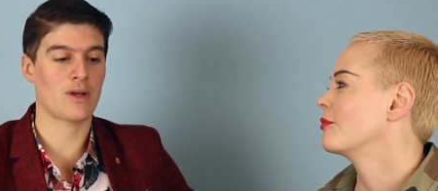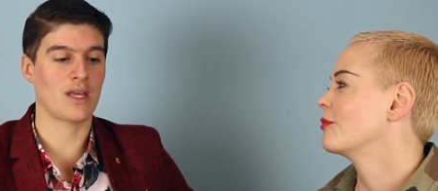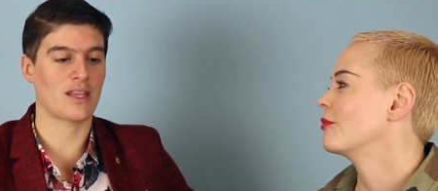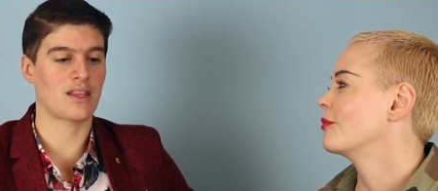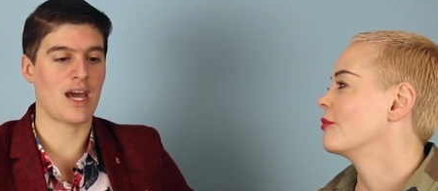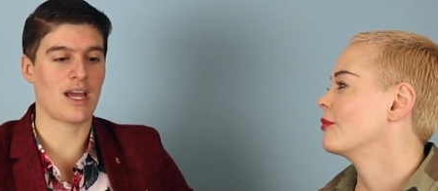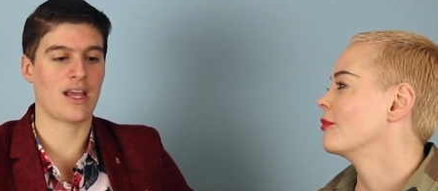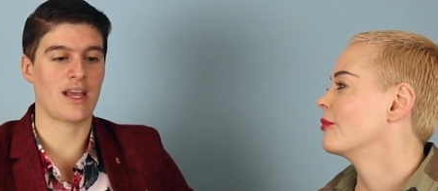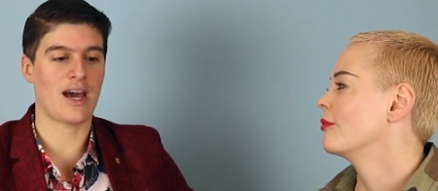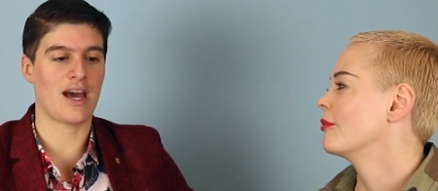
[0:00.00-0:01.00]
Speaker 1: were like,
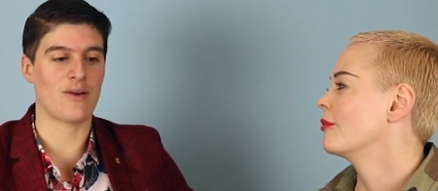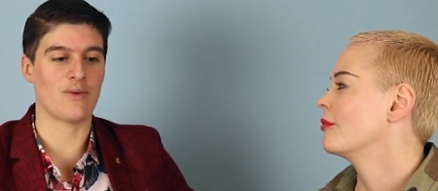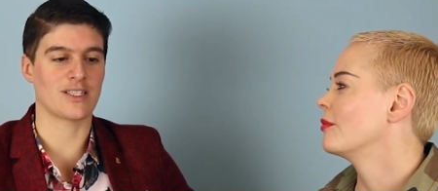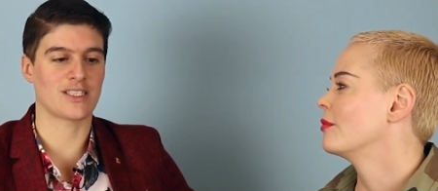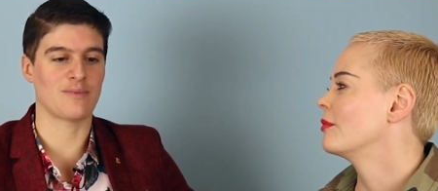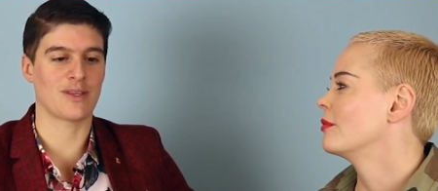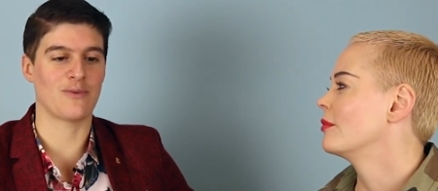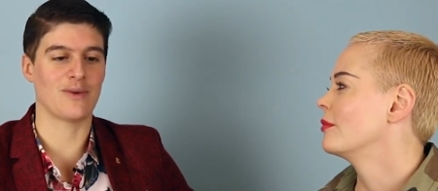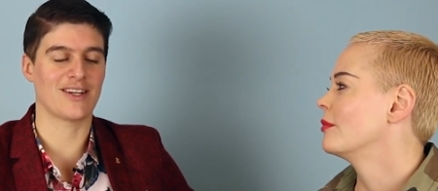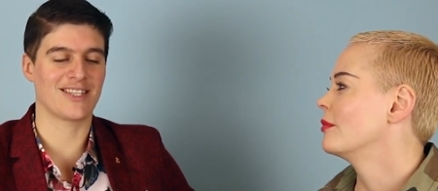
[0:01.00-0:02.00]
"That guy wears some of
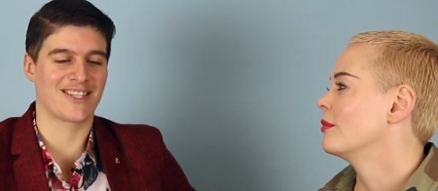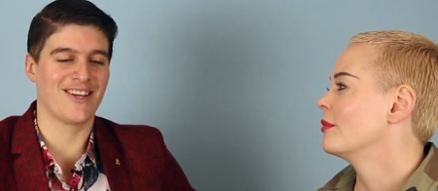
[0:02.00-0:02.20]
the weirdest